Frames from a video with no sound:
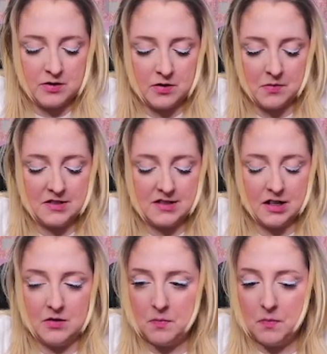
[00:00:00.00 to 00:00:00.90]
I'm just going
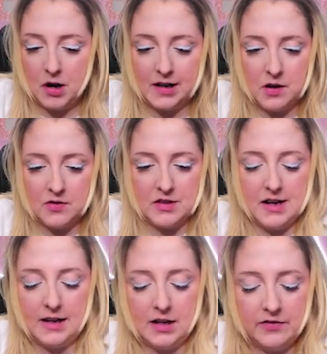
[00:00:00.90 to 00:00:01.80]
to mark out the
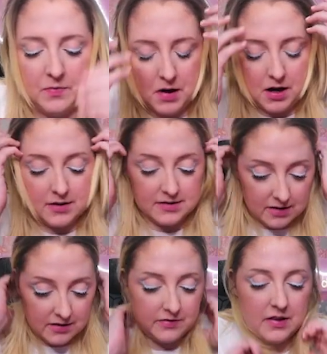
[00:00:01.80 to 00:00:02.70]
negative and
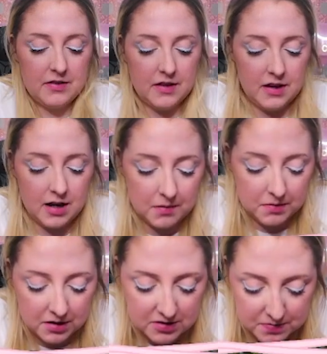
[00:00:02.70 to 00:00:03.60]
positive, and then I'm
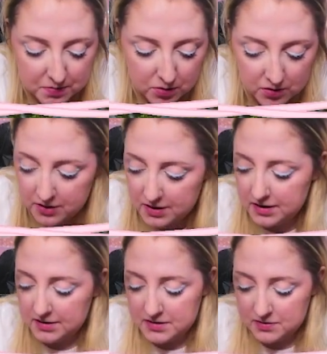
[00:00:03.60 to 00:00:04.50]
going to just pull
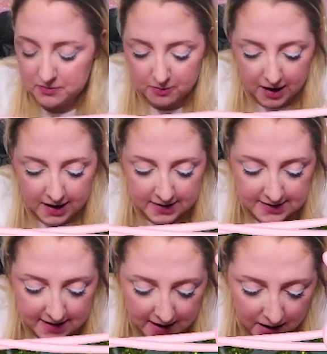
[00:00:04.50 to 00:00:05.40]
this right
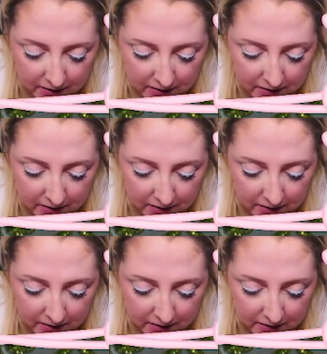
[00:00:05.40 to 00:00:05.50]
out of